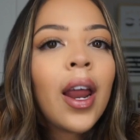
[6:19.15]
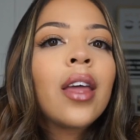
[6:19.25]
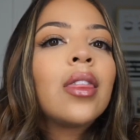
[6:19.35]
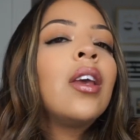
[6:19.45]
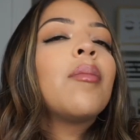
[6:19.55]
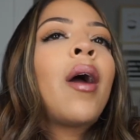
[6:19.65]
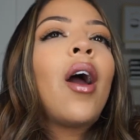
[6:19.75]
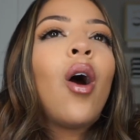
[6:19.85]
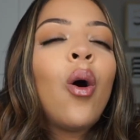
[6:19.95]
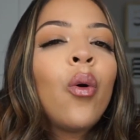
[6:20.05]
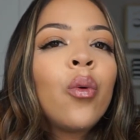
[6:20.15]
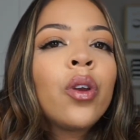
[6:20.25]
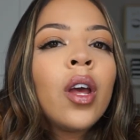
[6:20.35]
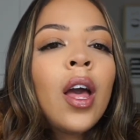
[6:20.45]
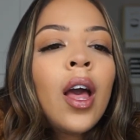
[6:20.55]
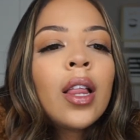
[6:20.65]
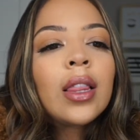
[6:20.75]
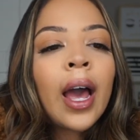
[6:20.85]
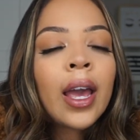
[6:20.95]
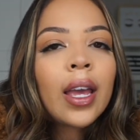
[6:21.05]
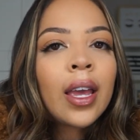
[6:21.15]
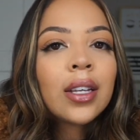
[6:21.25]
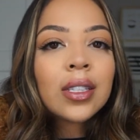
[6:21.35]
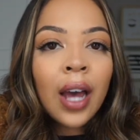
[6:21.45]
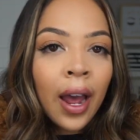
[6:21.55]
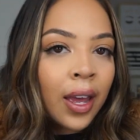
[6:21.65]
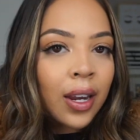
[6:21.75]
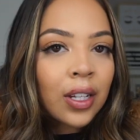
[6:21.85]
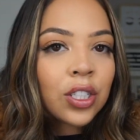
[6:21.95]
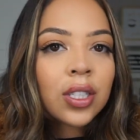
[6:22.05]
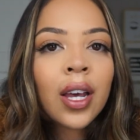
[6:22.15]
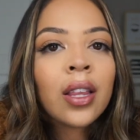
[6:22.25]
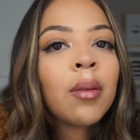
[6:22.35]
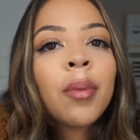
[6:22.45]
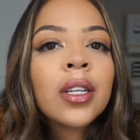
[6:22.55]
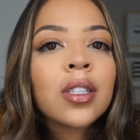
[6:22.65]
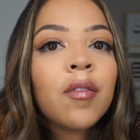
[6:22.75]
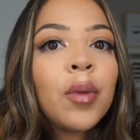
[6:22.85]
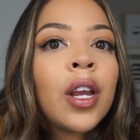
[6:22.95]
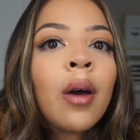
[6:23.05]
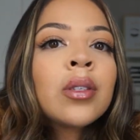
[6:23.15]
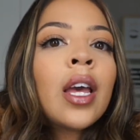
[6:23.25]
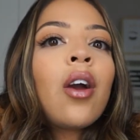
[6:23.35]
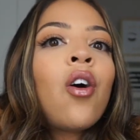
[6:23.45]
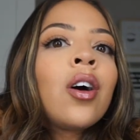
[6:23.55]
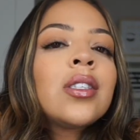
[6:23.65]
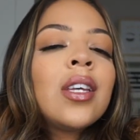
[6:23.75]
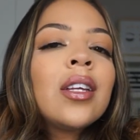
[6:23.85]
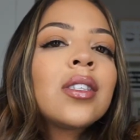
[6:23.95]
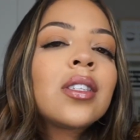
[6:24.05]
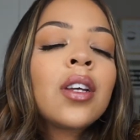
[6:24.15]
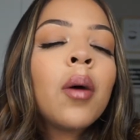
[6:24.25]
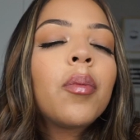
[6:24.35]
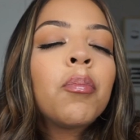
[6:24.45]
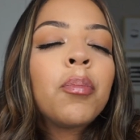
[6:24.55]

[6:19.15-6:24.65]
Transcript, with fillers: I think my own like anxiety just got the best of me and I was like all tensed up,